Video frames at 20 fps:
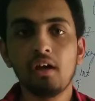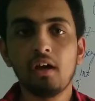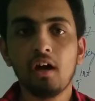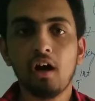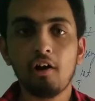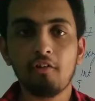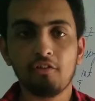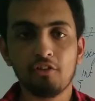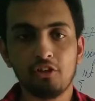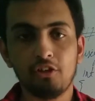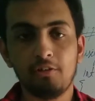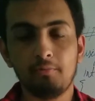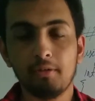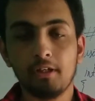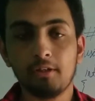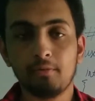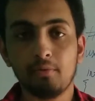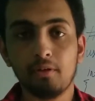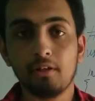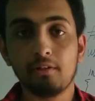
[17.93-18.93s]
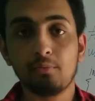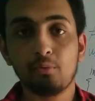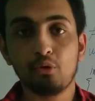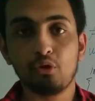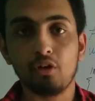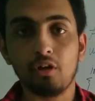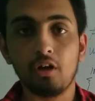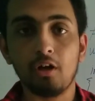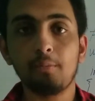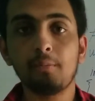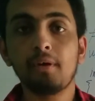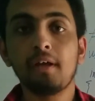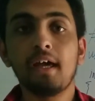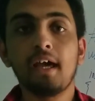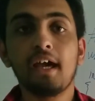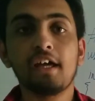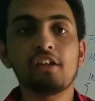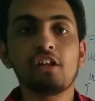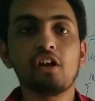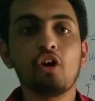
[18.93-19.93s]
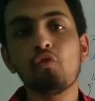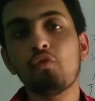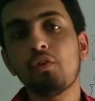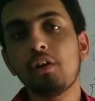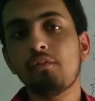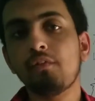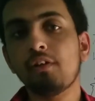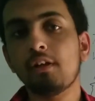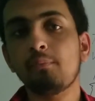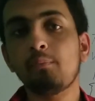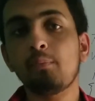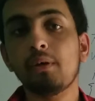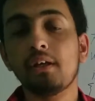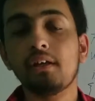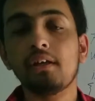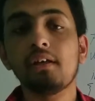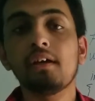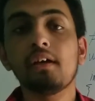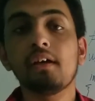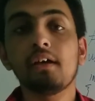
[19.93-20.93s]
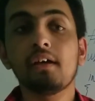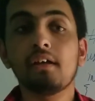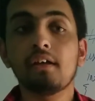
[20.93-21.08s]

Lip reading: of C++ program, and now we will be